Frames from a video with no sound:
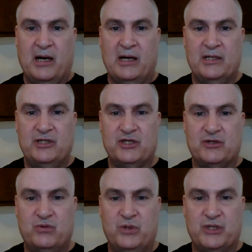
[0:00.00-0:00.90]
I
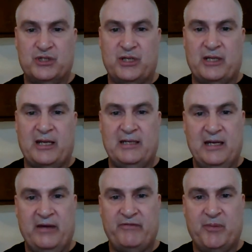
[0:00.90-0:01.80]
just wish that they
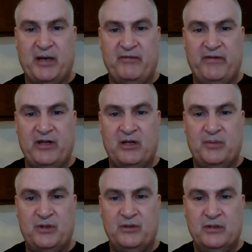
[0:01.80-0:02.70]
did have a bed
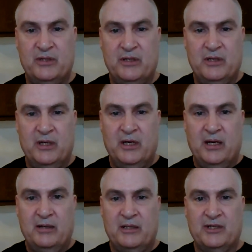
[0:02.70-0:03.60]
available,
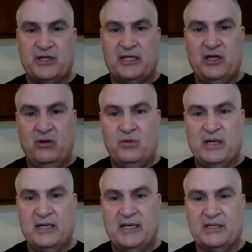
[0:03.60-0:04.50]
because I don't
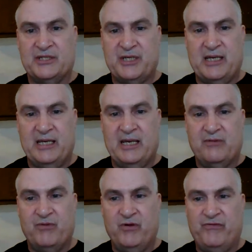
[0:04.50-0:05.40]
want to get sick
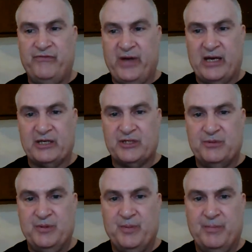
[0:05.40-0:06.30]
again real
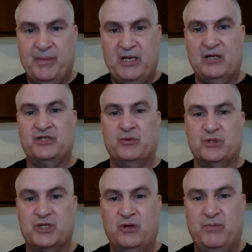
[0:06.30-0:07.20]
fast because there
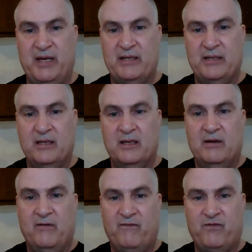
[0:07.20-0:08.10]
was no bed
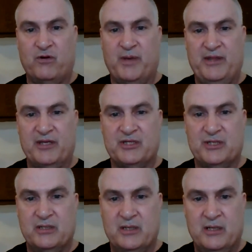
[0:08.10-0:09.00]
for me
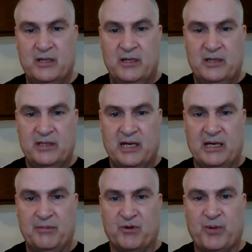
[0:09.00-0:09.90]
this
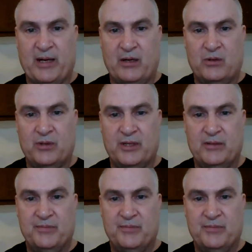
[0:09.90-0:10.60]
time around.